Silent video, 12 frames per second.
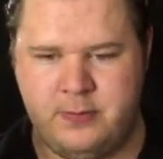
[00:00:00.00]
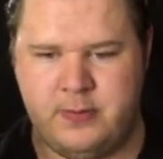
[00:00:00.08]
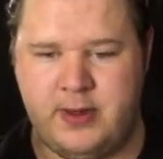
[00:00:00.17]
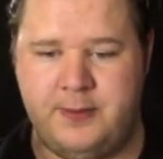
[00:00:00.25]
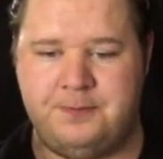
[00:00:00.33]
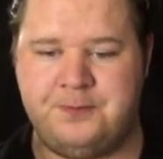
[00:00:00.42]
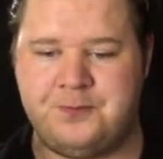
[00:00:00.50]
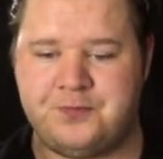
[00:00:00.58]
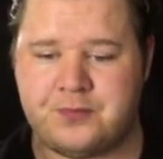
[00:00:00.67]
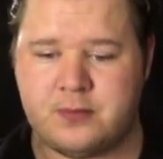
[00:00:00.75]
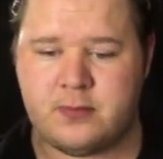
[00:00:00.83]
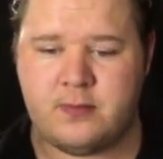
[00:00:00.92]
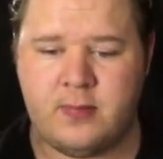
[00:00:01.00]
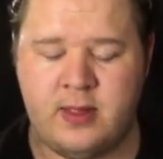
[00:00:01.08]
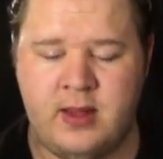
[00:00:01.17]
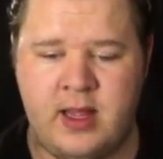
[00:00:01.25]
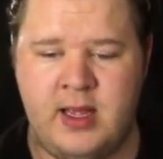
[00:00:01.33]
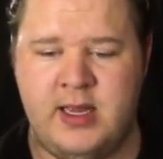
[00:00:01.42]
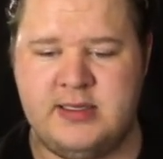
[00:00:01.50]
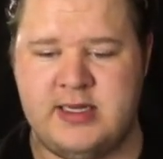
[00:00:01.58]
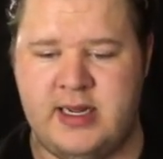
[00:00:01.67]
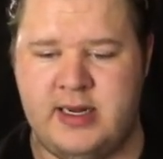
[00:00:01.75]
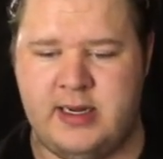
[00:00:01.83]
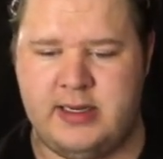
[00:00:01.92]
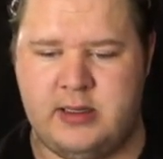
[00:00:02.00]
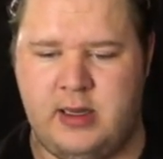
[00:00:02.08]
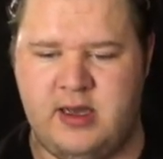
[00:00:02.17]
Right? Day and night.